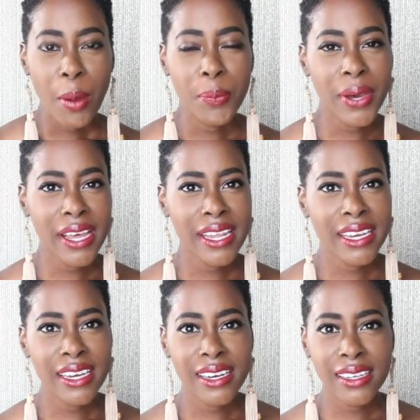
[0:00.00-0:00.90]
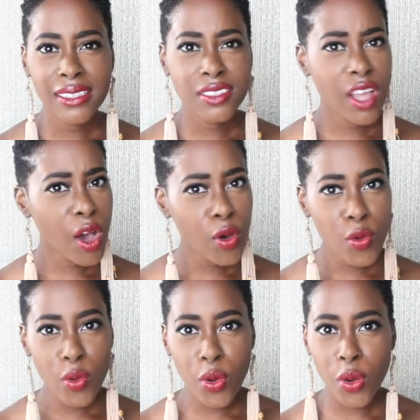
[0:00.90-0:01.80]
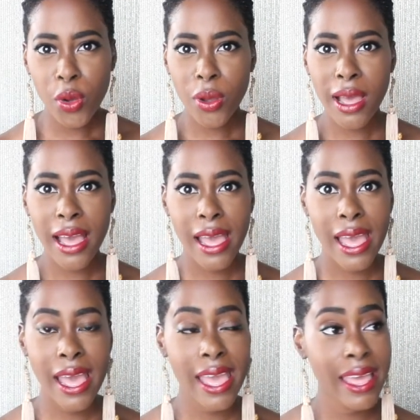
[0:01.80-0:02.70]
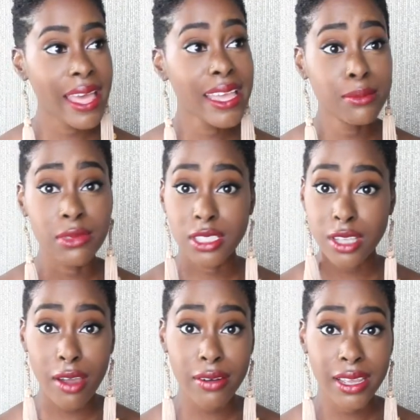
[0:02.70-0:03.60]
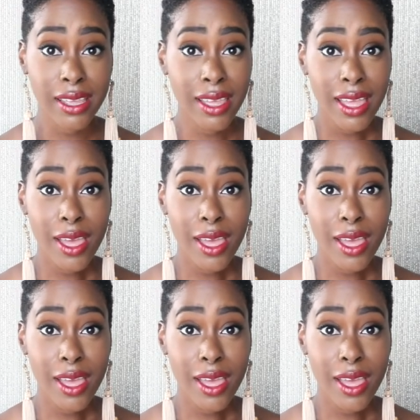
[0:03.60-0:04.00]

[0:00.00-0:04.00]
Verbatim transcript: But no, and I am sorry.